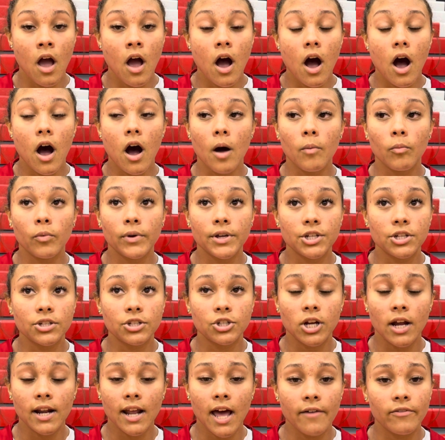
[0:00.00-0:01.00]
Um, we
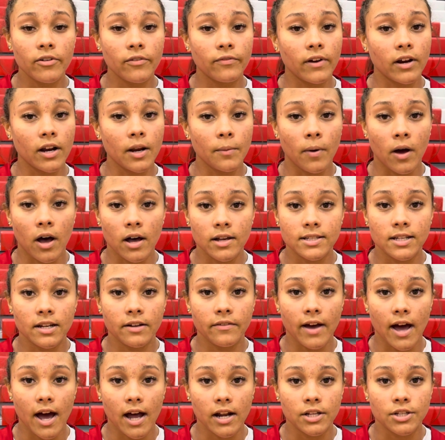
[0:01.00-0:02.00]
just try to have a very
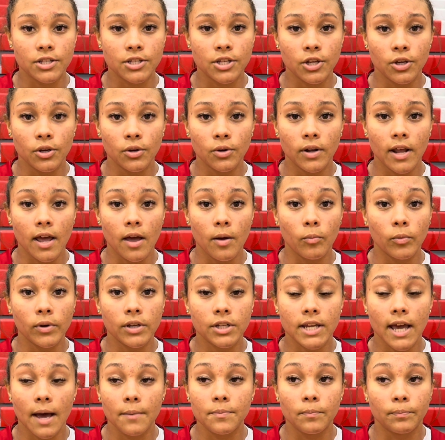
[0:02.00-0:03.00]
positive attitude, and
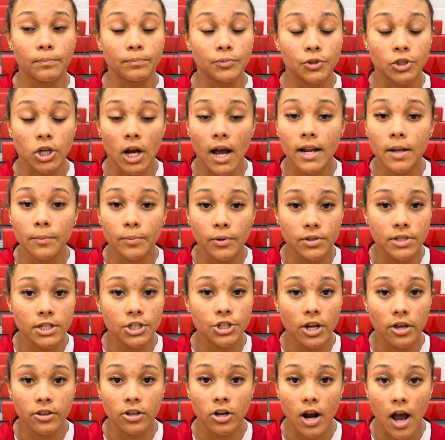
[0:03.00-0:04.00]
we kept trying to
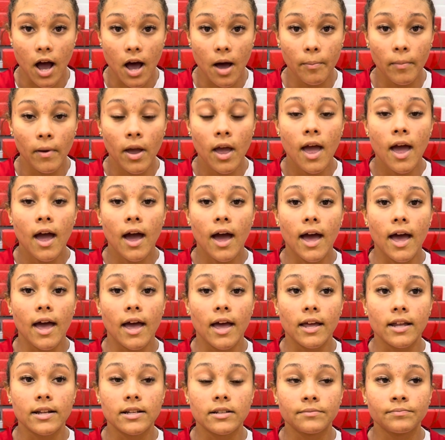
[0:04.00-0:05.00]
boost each other up
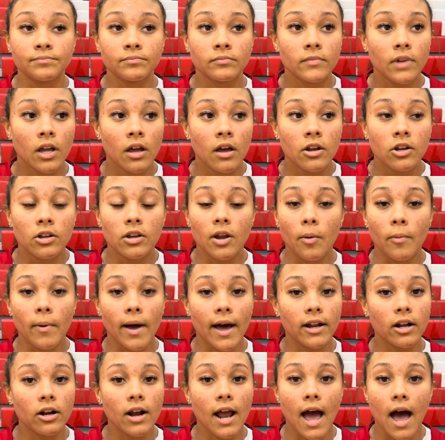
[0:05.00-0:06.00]
and no
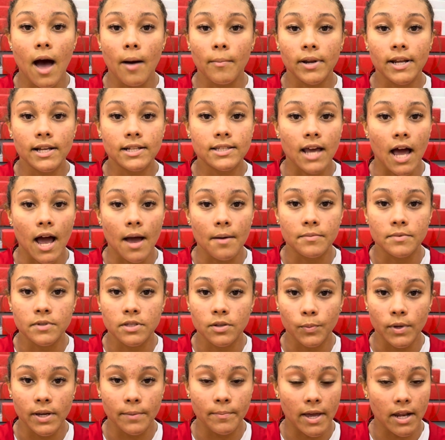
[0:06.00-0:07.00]
matter how many
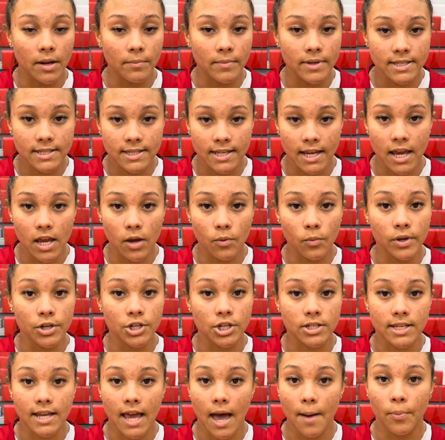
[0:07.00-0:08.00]
times we made a mistake, we
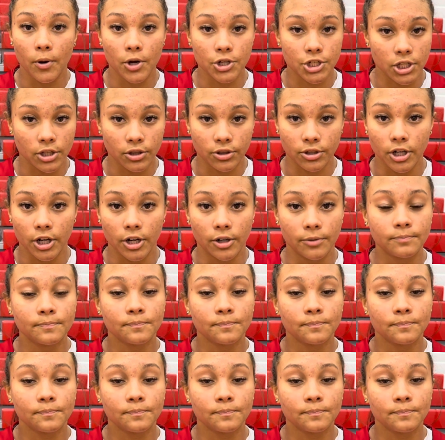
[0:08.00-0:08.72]
just kept pushing through.